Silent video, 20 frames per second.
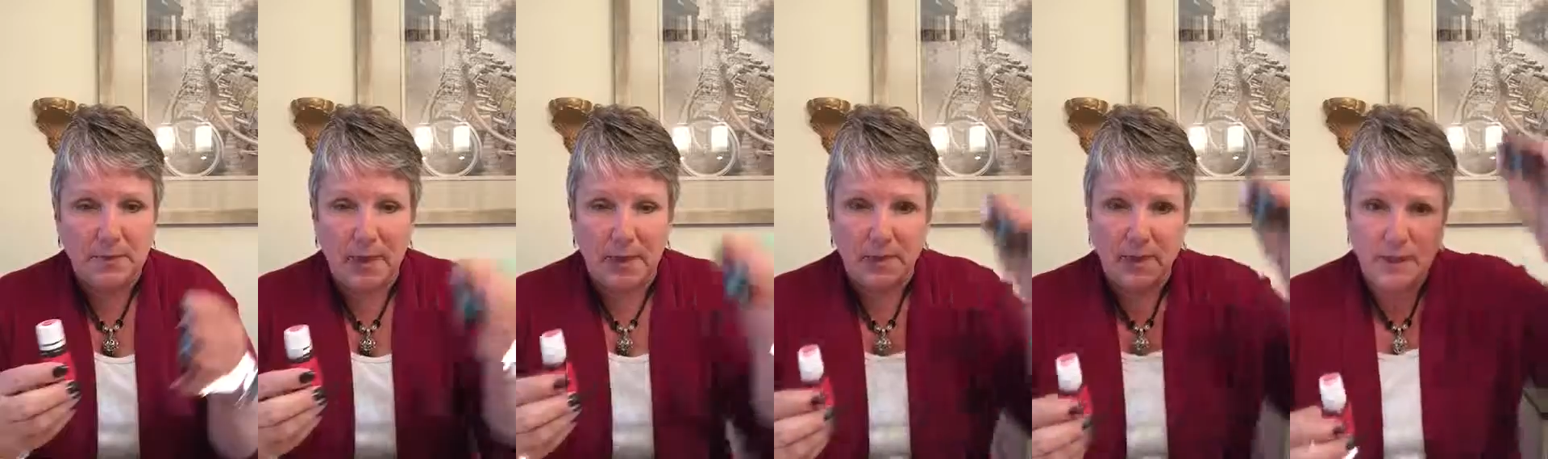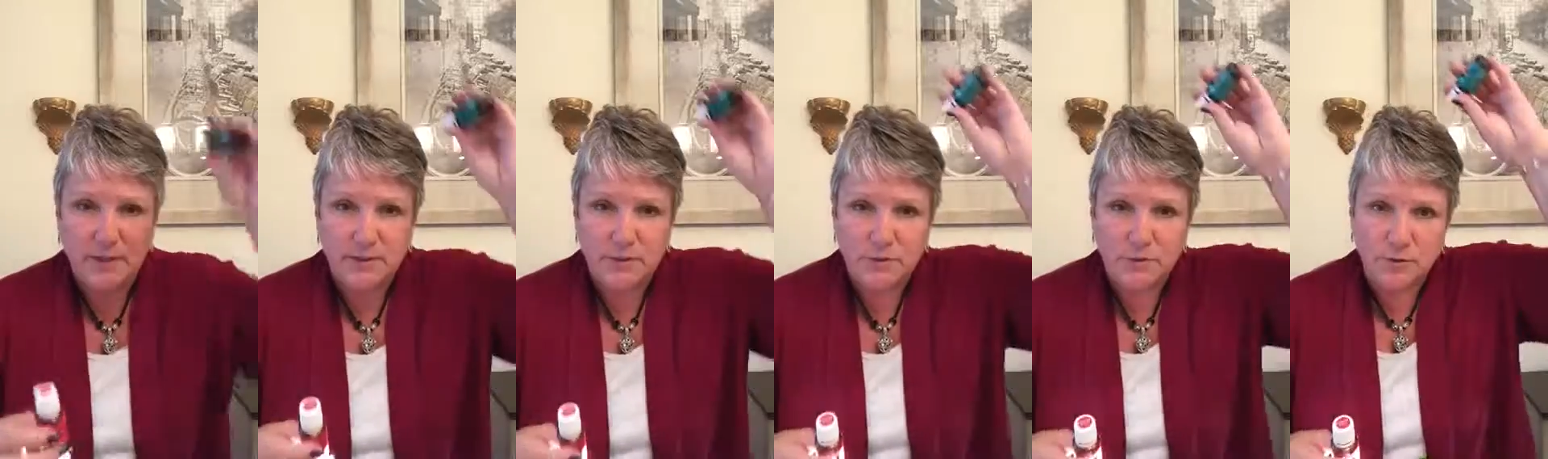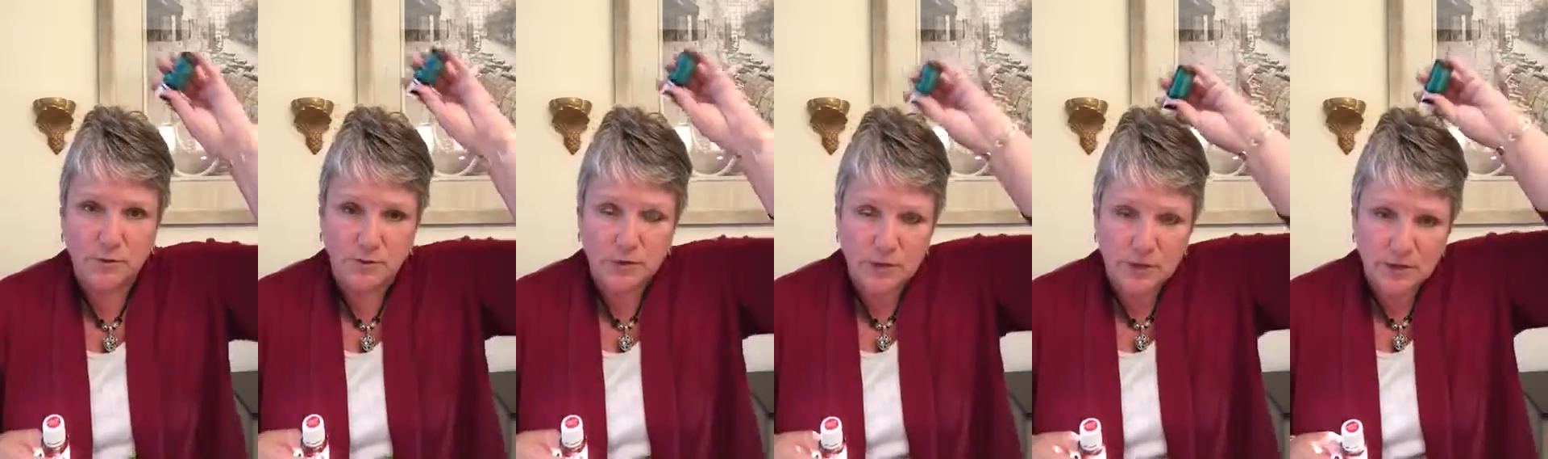I like
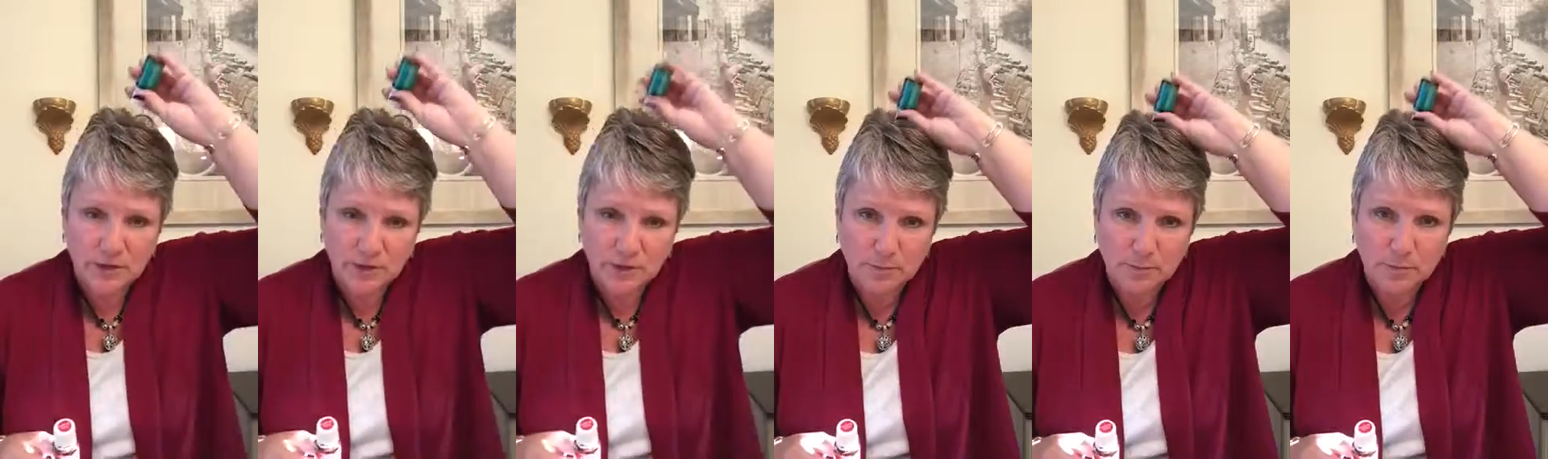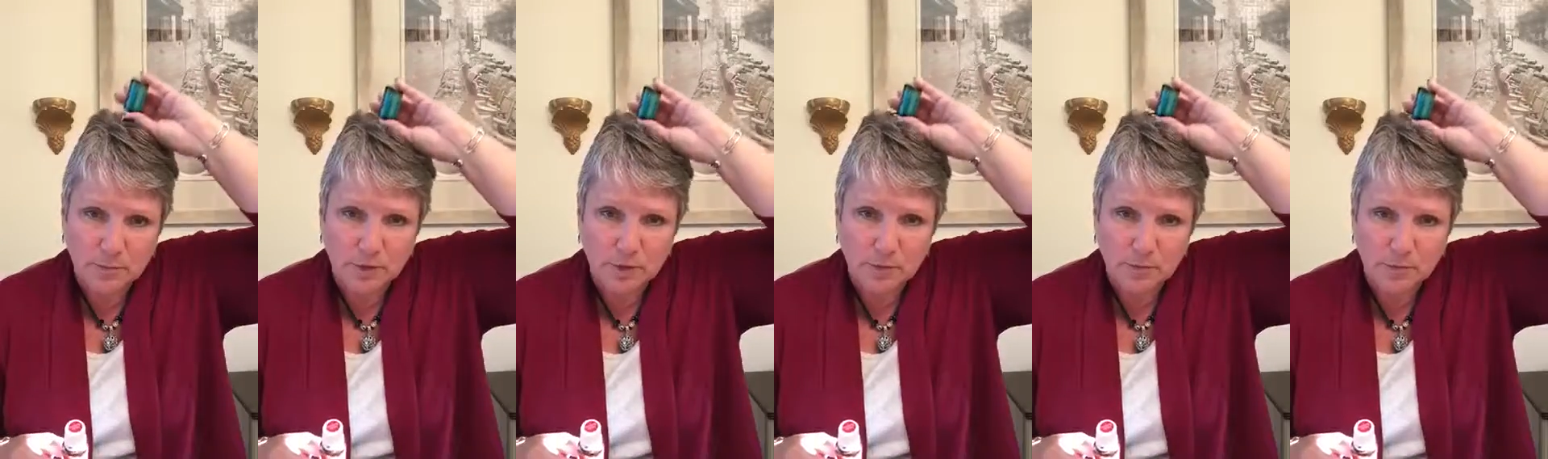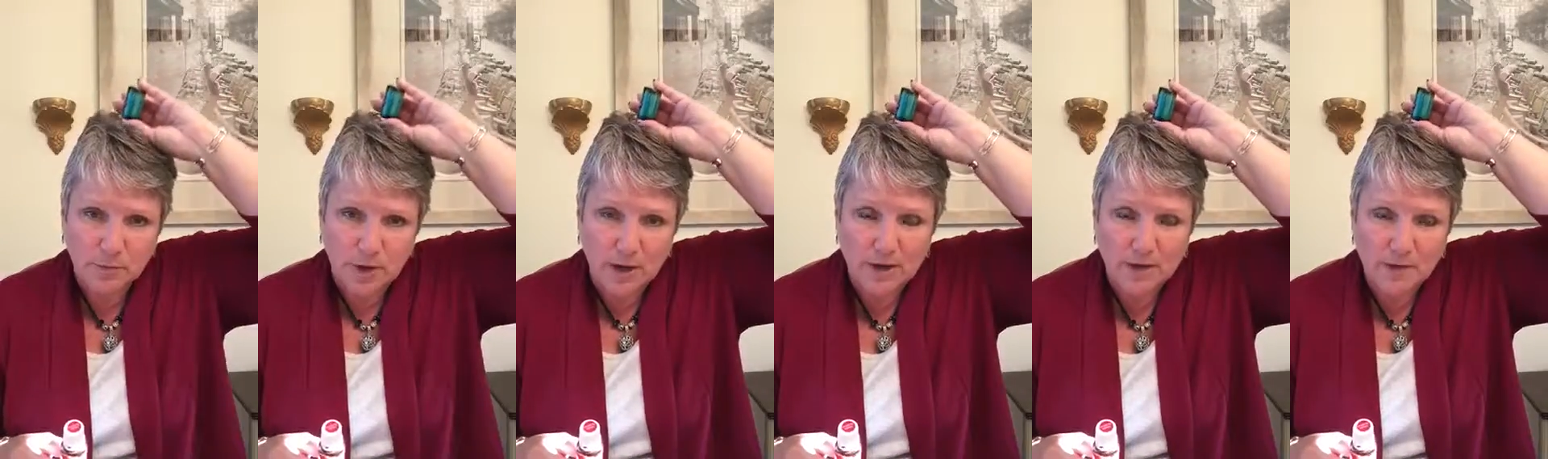to actually put
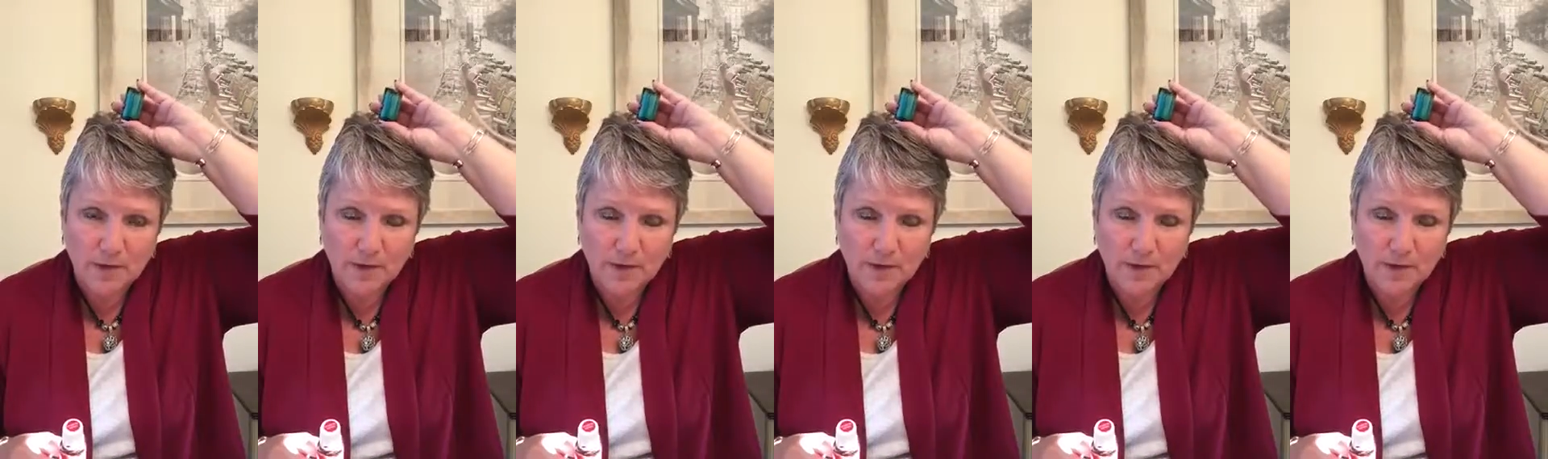them right